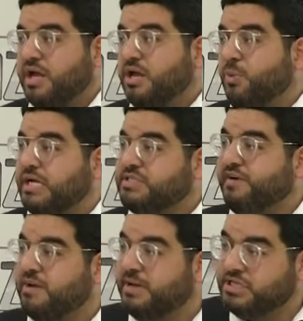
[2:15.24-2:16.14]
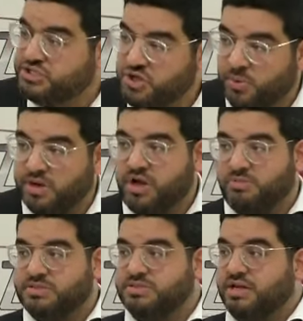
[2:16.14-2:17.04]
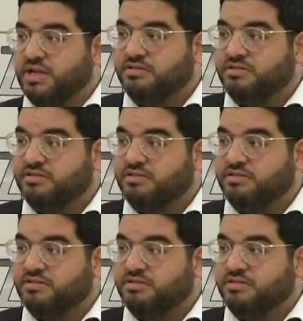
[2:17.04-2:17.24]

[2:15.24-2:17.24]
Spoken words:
He waits 5 minutes, no one comes.